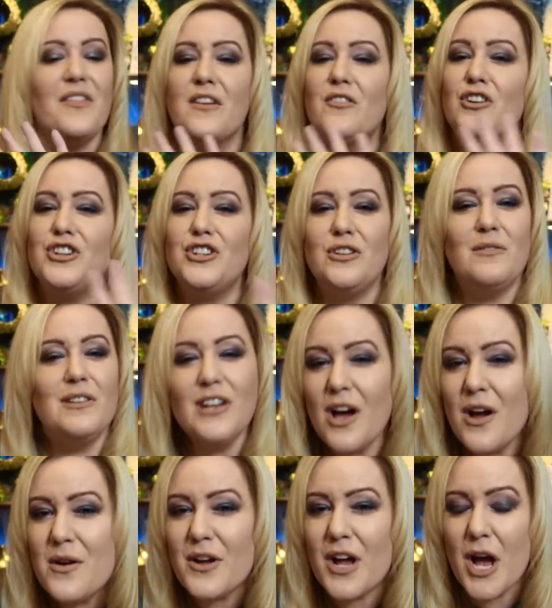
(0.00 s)
They've got new
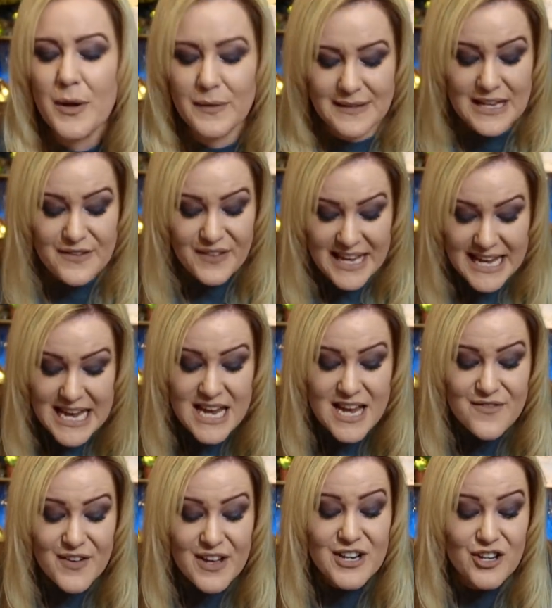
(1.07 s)
logos. They've
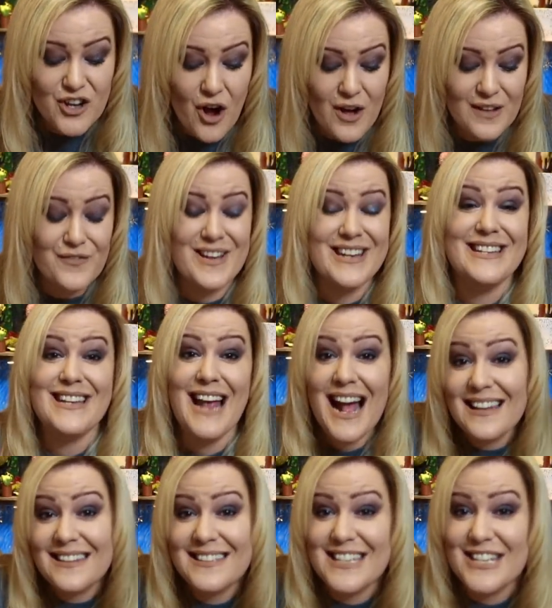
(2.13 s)
even got
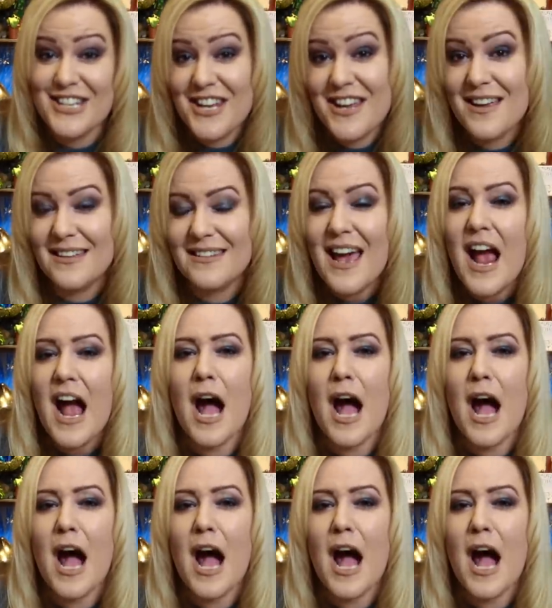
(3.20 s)
fantastic news